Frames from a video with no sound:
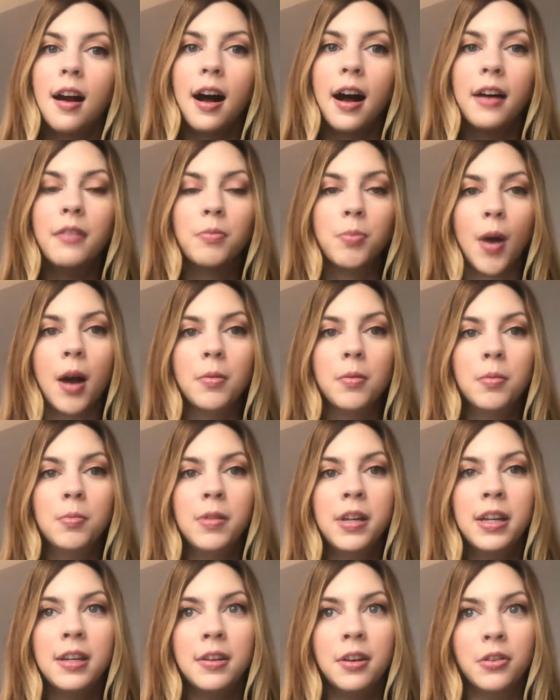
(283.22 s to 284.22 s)
I've
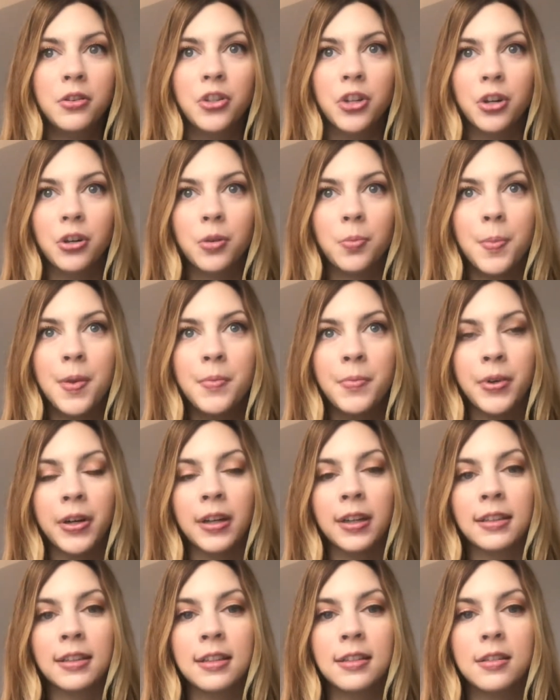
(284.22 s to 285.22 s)
probably, no joke, been
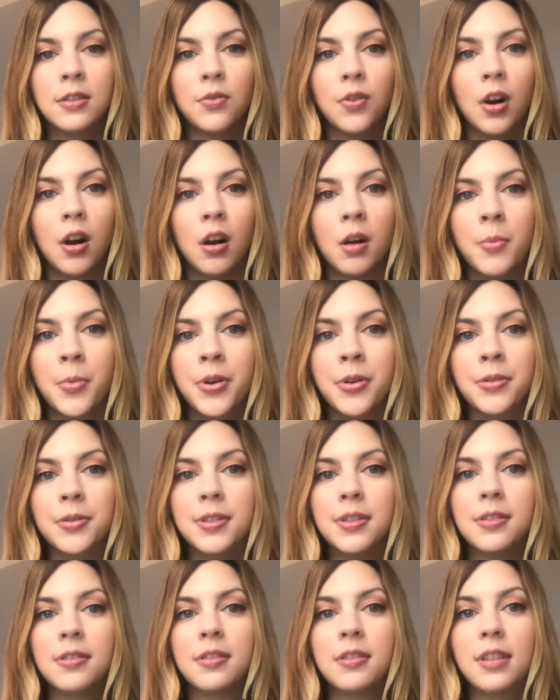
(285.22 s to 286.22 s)
wearing this for
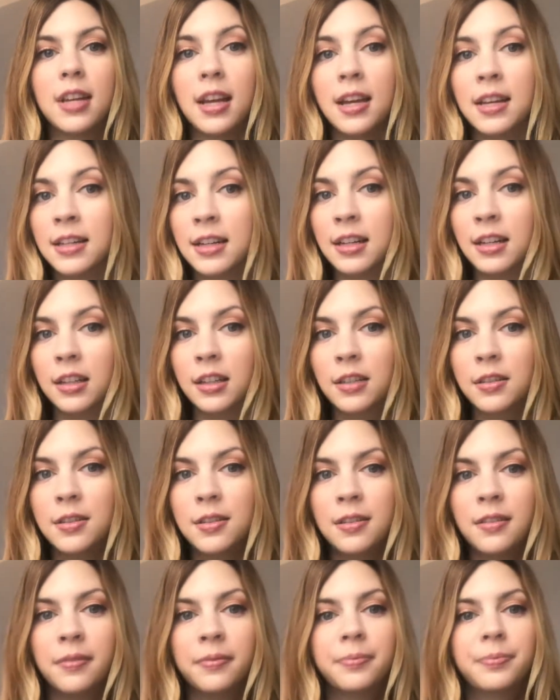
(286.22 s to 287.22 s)
almost 10
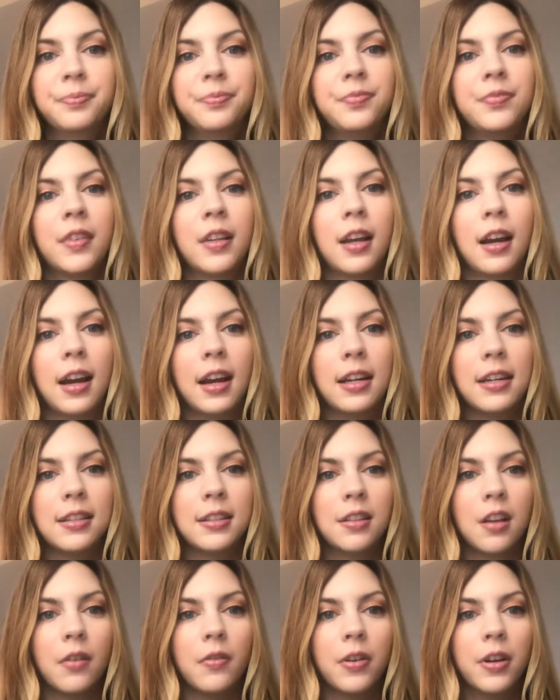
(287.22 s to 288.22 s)
years. I
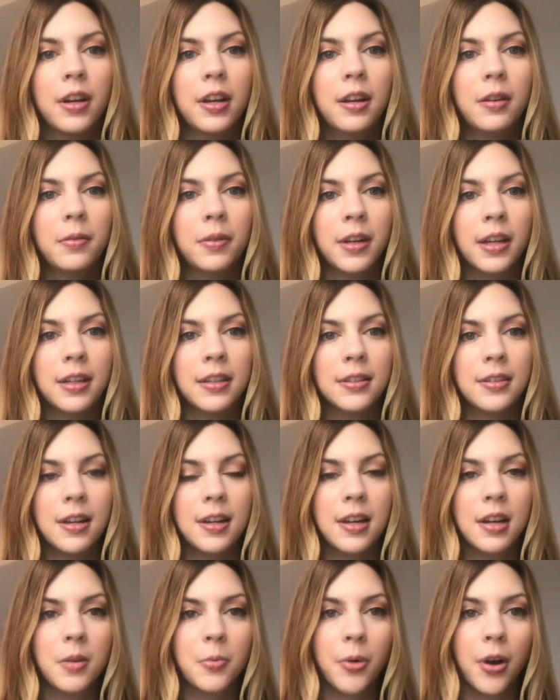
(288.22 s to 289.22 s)
discovered it when I
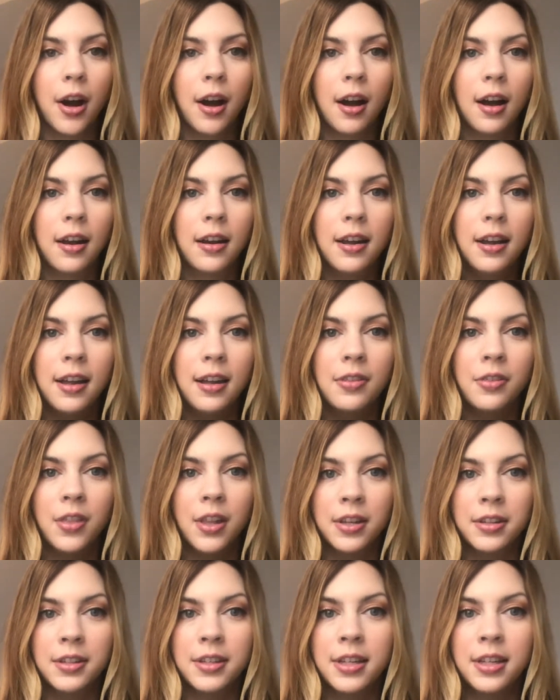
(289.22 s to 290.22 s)
studied abroad in
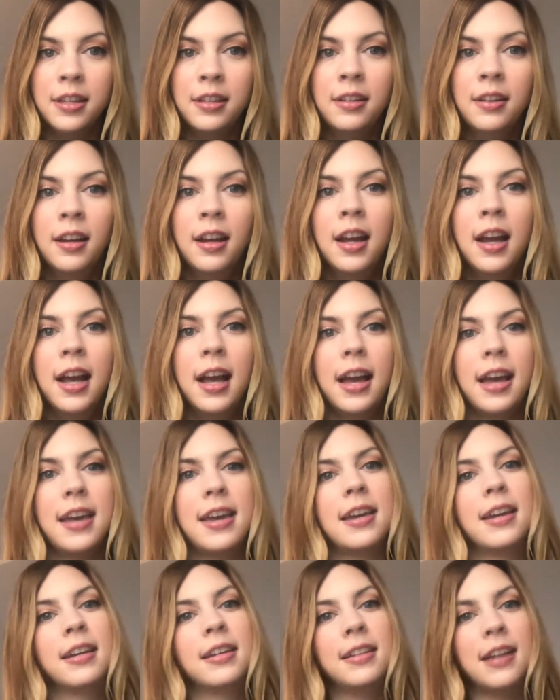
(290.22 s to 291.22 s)
London,
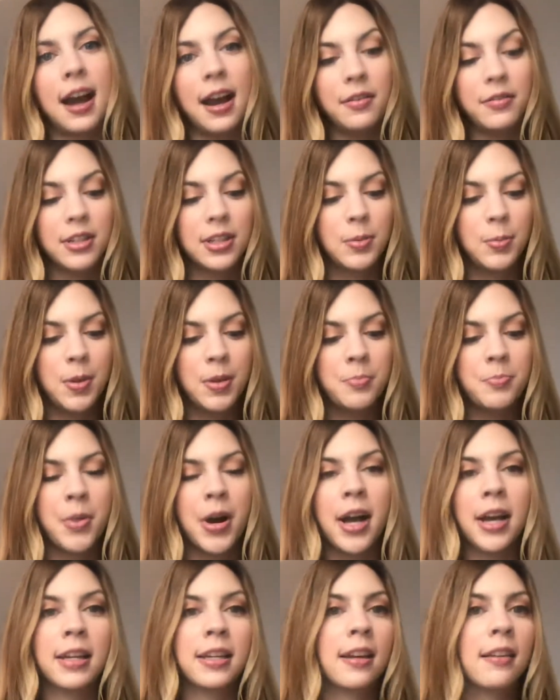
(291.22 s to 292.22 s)
and I've just been
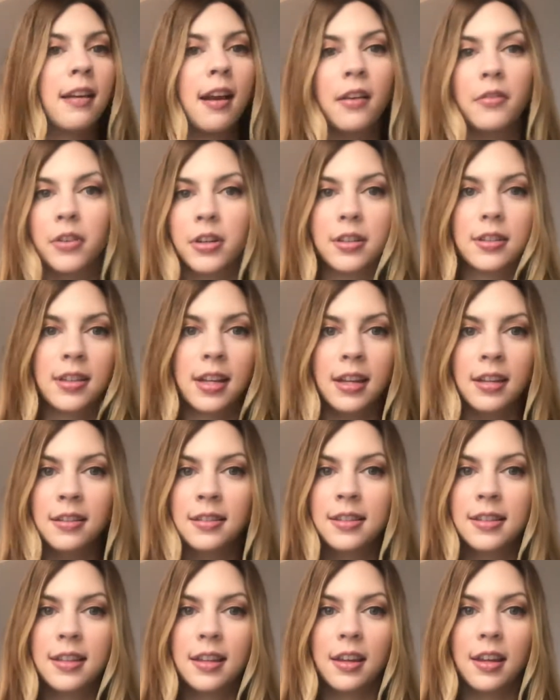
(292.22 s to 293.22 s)
buying it ever
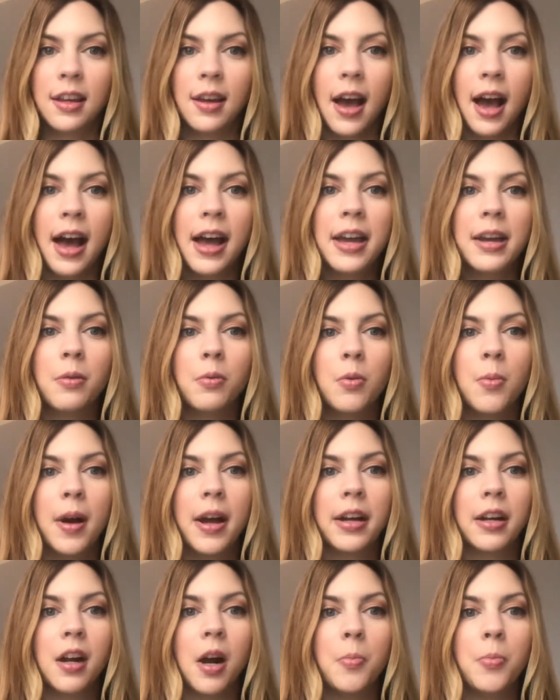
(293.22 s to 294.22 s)
since. Like, I will buy
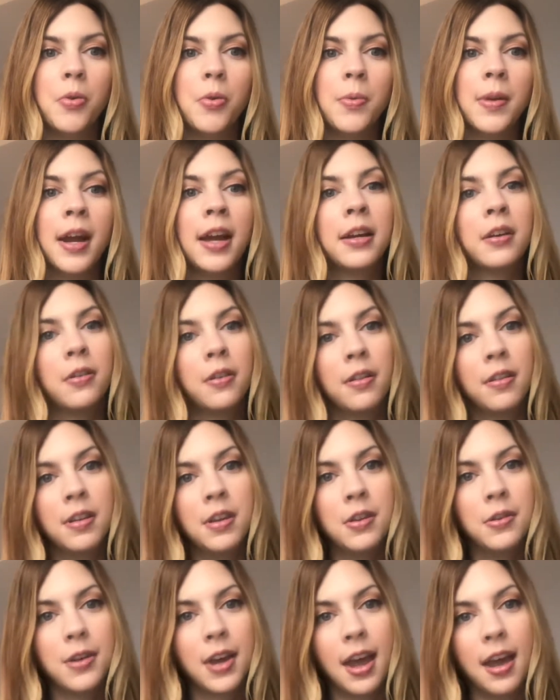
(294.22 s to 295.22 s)
a couple when I go to
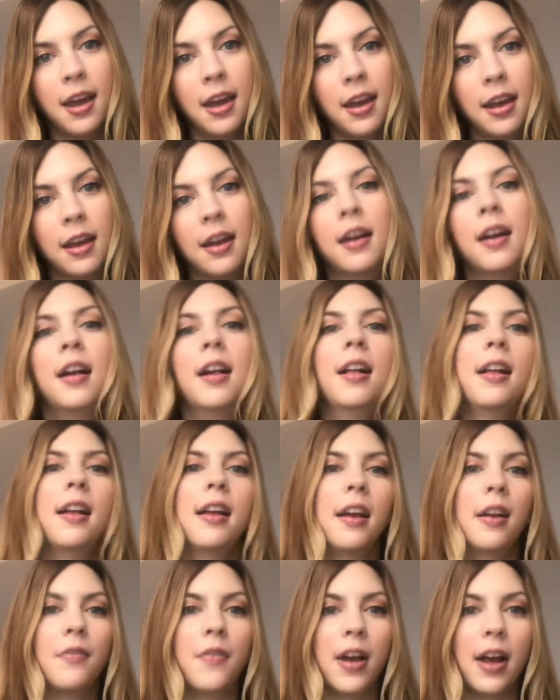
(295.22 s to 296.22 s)
the UK.
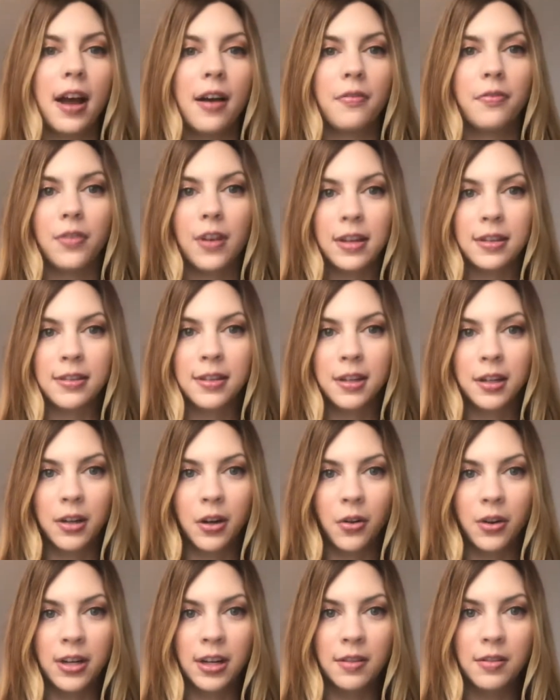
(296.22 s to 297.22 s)
If I have friends that are
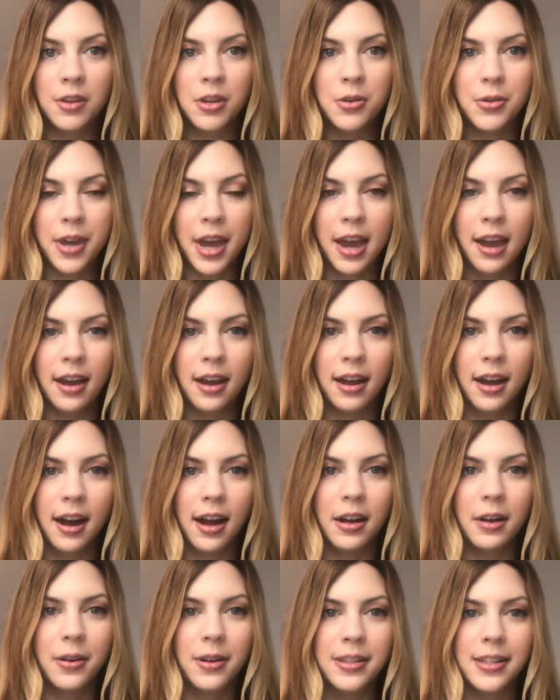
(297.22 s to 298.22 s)
going to the UK,
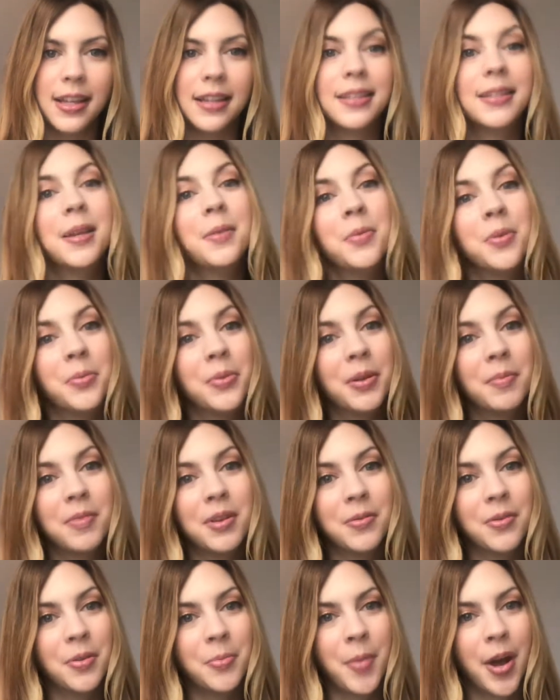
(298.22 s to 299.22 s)
I always ask them to bring
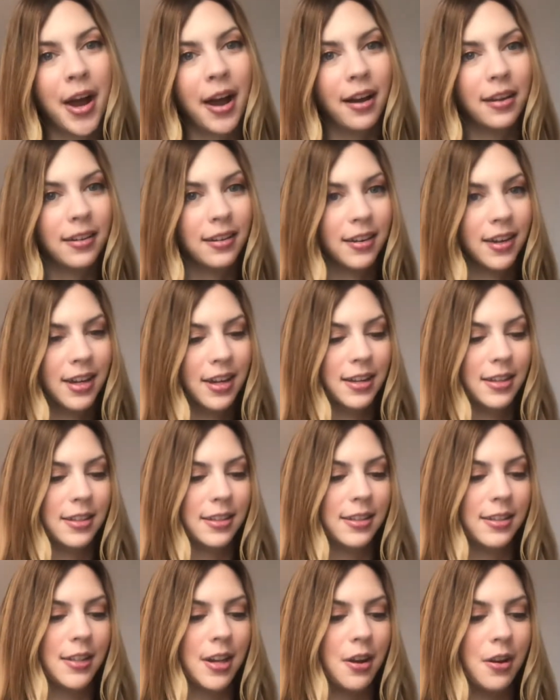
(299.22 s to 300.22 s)
me one back.
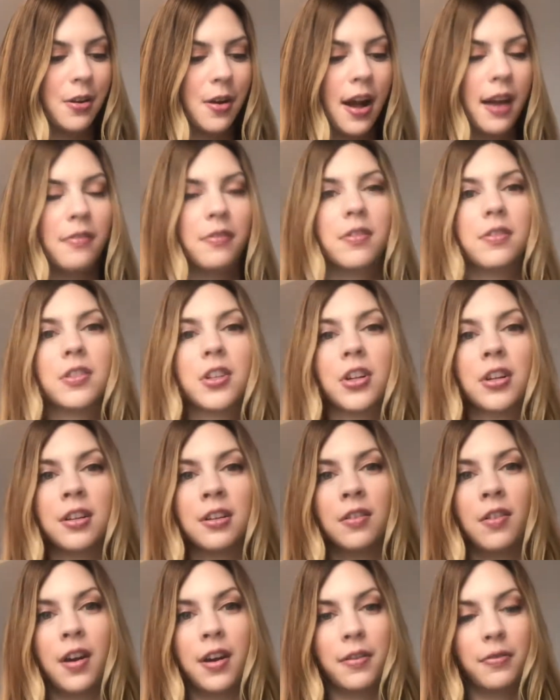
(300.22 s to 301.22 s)
So I've
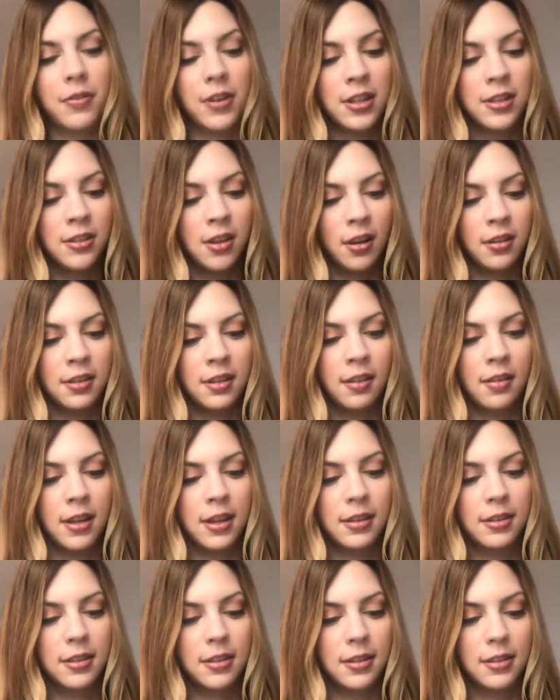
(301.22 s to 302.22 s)
turned a lot of friends onto
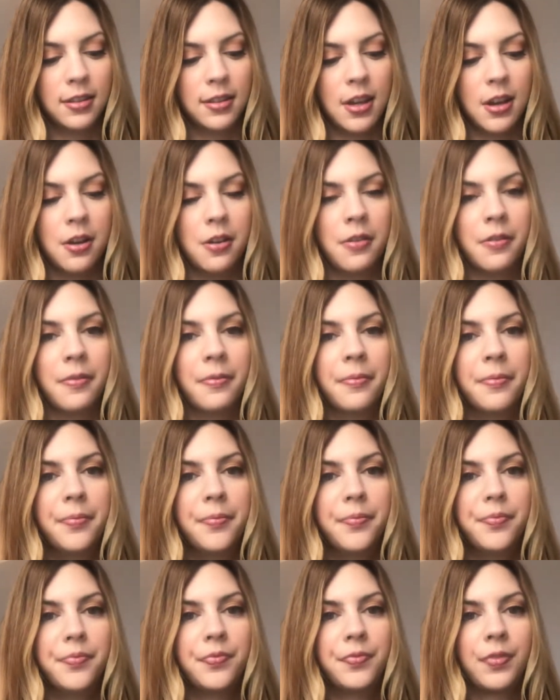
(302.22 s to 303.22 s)
this. So
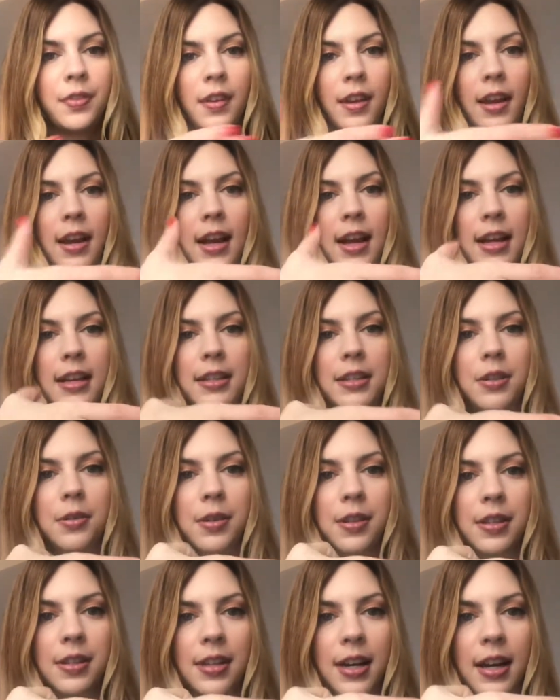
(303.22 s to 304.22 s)
as you can